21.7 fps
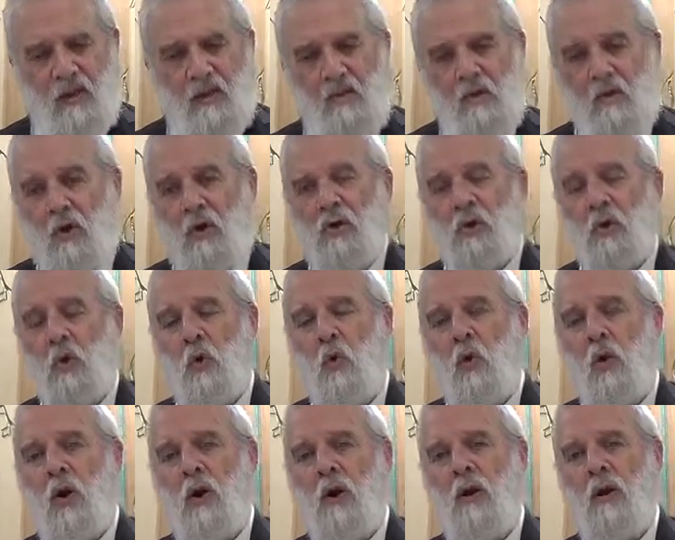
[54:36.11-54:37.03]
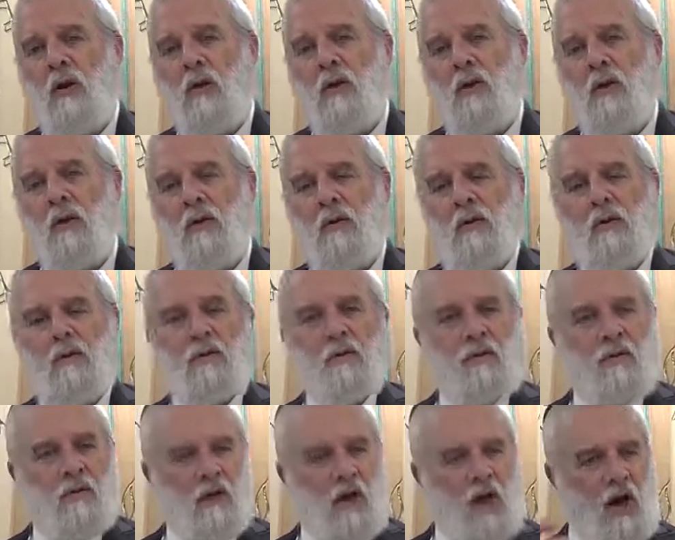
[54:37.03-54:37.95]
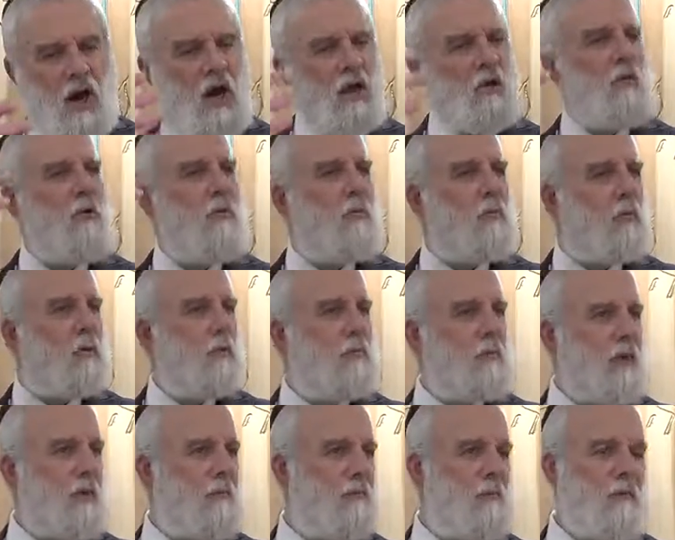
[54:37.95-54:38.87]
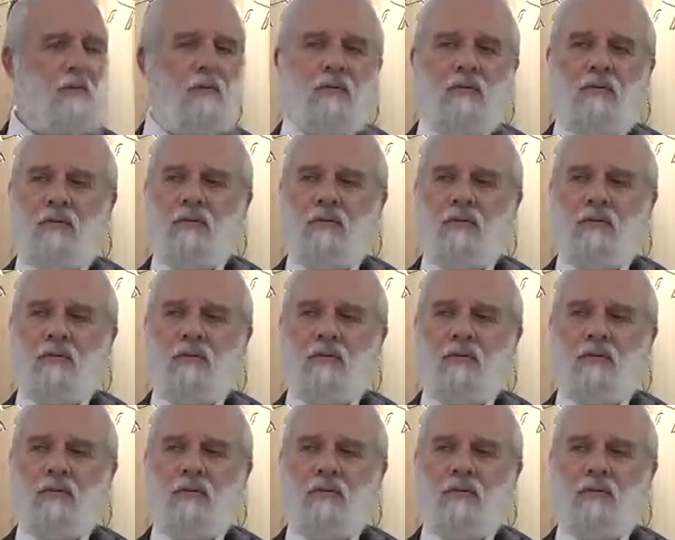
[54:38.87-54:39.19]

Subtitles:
Those who are honorable people